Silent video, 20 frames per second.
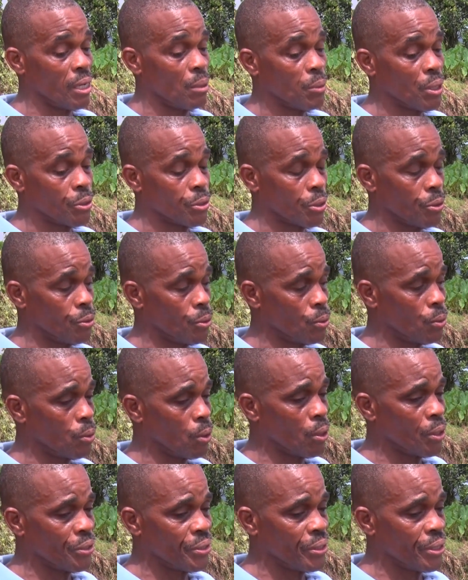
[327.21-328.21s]
able to
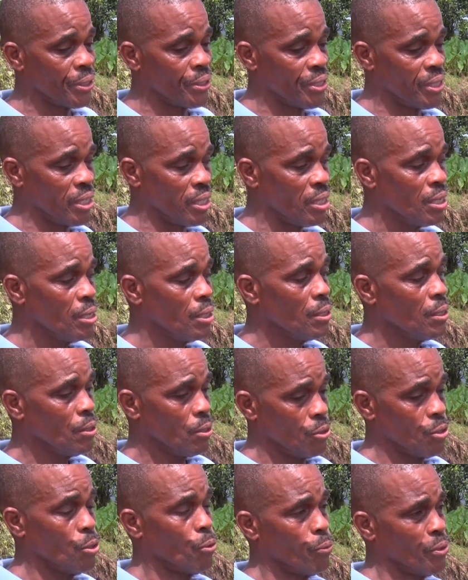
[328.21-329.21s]
do under the
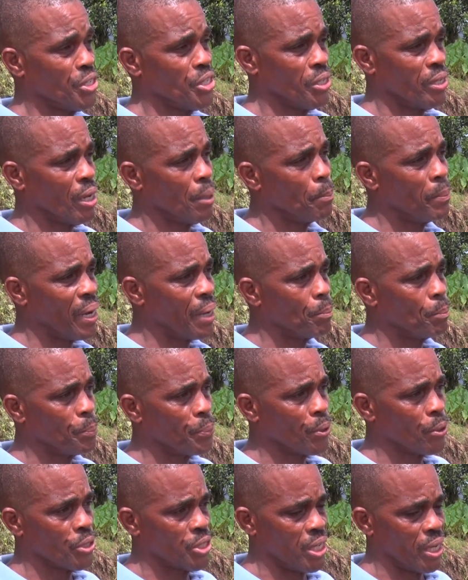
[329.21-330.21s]
original BAM
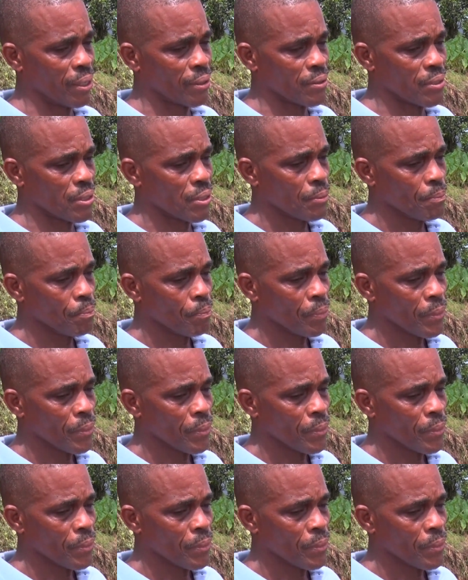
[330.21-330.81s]
project.